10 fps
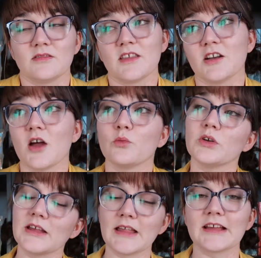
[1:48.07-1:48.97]
They're not
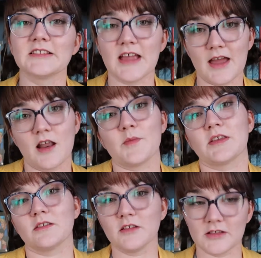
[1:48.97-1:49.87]
really like dead. I
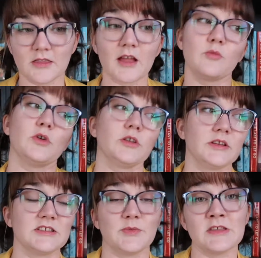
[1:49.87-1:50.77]
mean, it's like
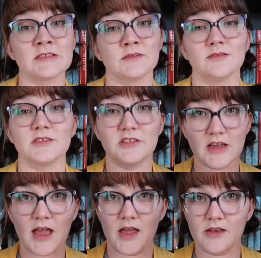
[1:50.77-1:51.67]
Merlin's been
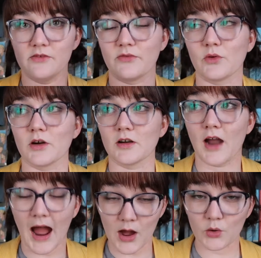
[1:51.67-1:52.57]
dead for
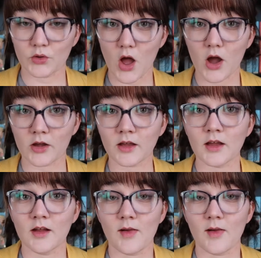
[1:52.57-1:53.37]
how long?